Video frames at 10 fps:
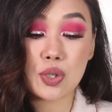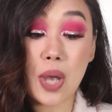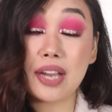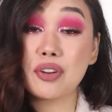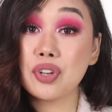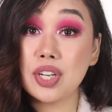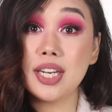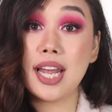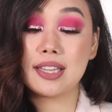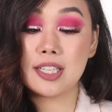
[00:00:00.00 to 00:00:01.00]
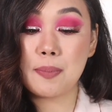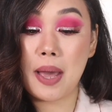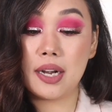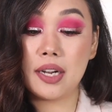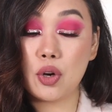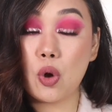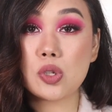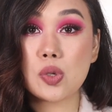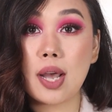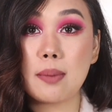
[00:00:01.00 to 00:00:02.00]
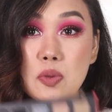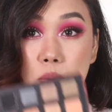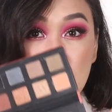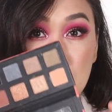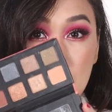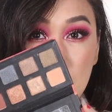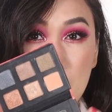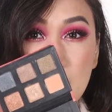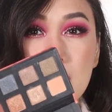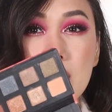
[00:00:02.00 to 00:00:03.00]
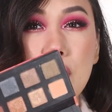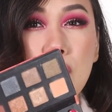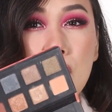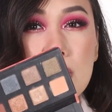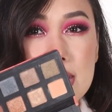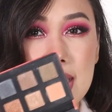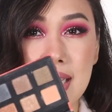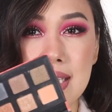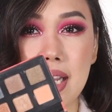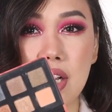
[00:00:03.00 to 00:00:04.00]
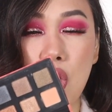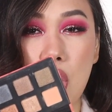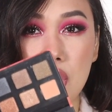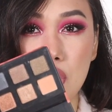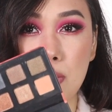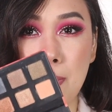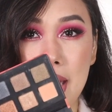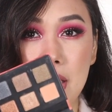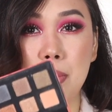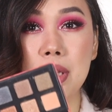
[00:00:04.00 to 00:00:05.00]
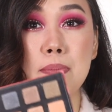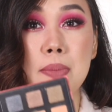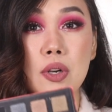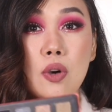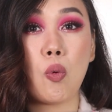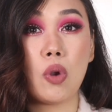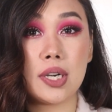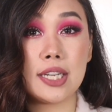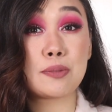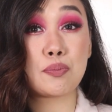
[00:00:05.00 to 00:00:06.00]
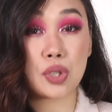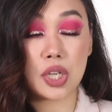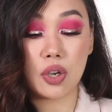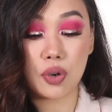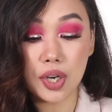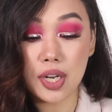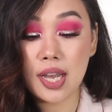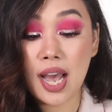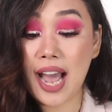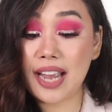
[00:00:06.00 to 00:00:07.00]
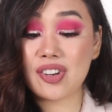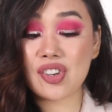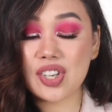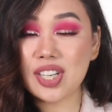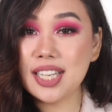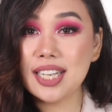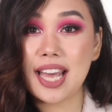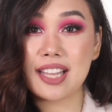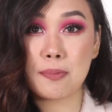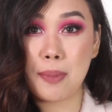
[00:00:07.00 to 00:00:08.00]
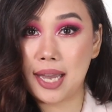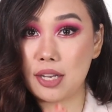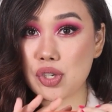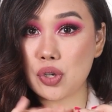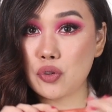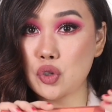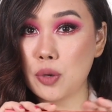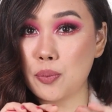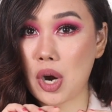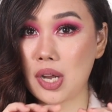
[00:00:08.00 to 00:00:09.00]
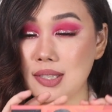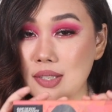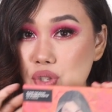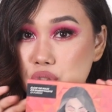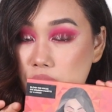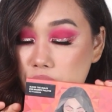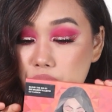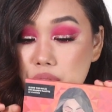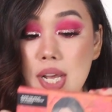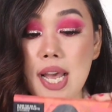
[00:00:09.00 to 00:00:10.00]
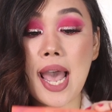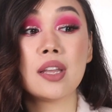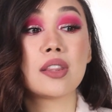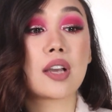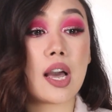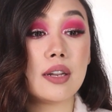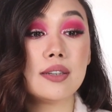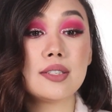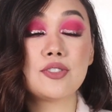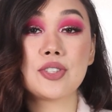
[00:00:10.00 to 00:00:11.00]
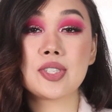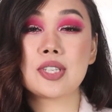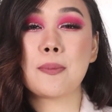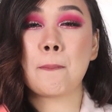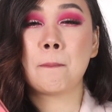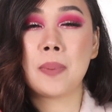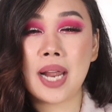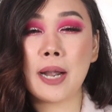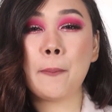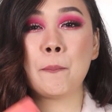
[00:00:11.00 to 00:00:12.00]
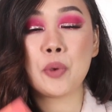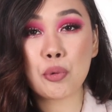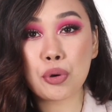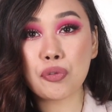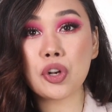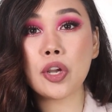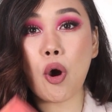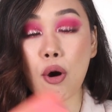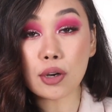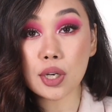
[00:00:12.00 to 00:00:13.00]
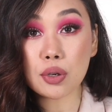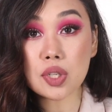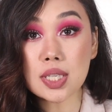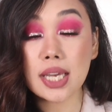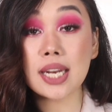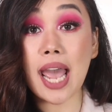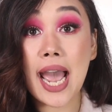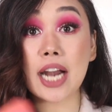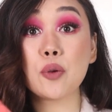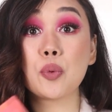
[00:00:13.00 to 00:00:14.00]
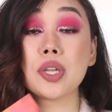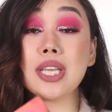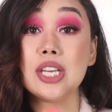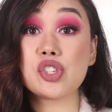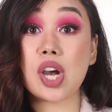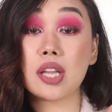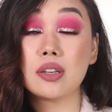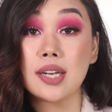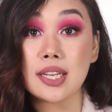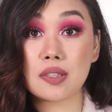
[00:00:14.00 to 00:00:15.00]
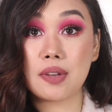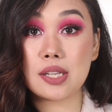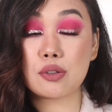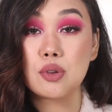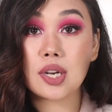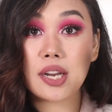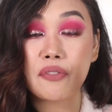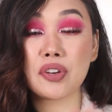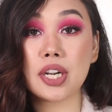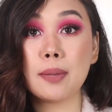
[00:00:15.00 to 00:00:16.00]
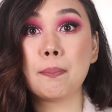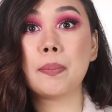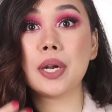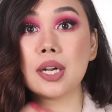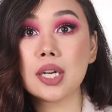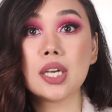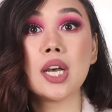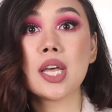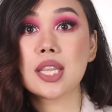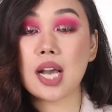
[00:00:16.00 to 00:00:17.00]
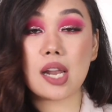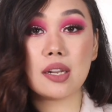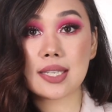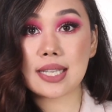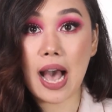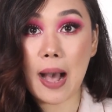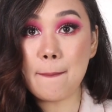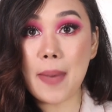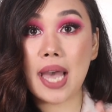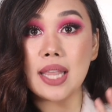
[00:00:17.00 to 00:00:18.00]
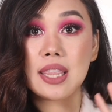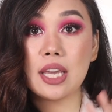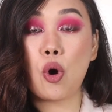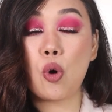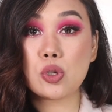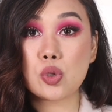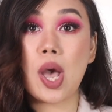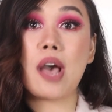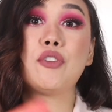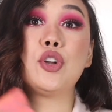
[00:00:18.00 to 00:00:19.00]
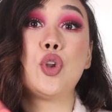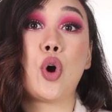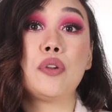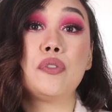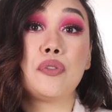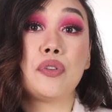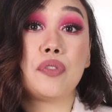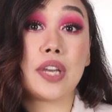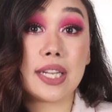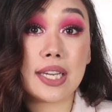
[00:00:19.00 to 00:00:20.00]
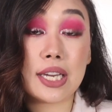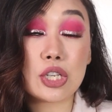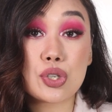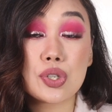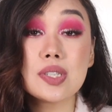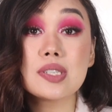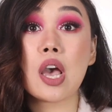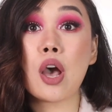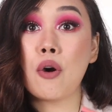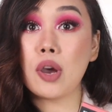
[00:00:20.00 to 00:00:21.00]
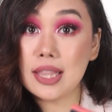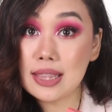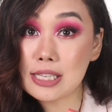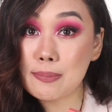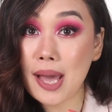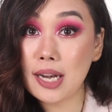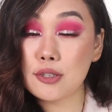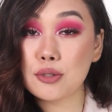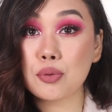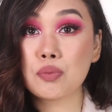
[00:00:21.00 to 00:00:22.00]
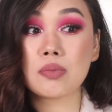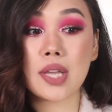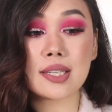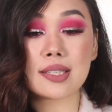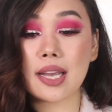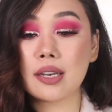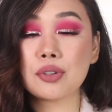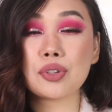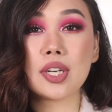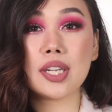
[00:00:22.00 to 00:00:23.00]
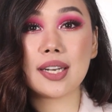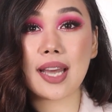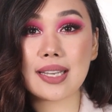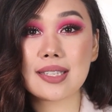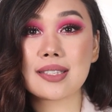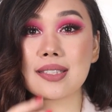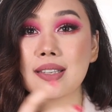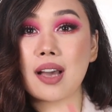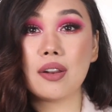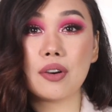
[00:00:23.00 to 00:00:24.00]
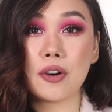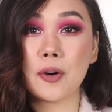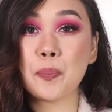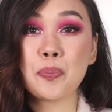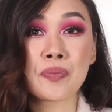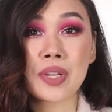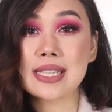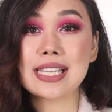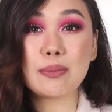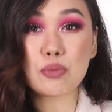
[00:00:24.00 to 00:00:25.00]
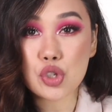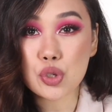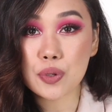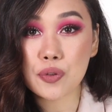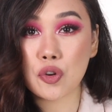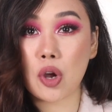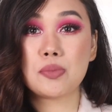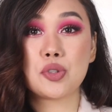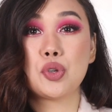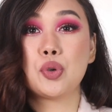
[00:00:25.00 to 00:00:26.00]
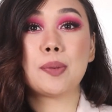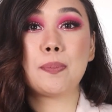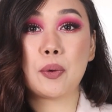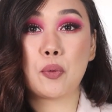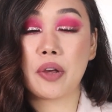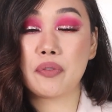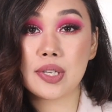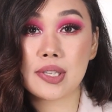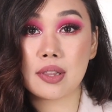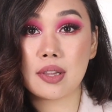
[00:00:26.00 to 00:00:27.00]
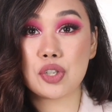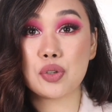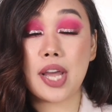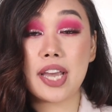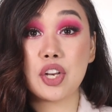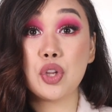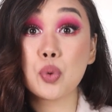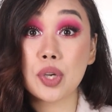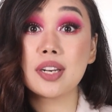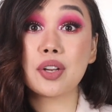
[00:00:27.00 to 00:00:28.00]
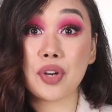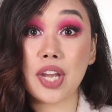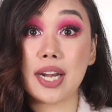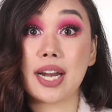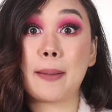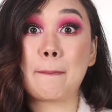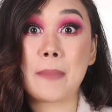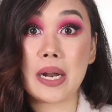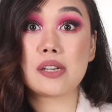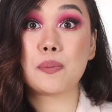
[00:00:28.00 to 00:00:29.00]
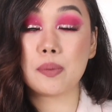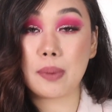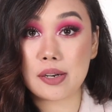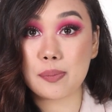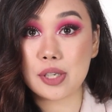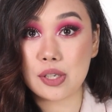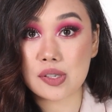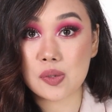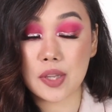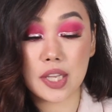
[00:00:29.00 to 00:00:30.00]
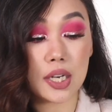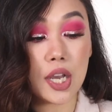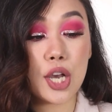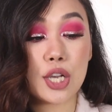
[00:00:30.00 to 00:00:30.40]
So I really like this palette. It also comes with a mirror. Now this is not full size like according to the palette, but the mirror quality is pretty good. I really like the packaging of Sugar products in general. The colors just blend beautifully onto your skin and with each other as well, so you can definitely build the colors up. And they also have a lot of different variations in this palette, so there's like a really nice color scheme to choose from, so you can pick whatever is it that you like and you can create like multiple looks with it.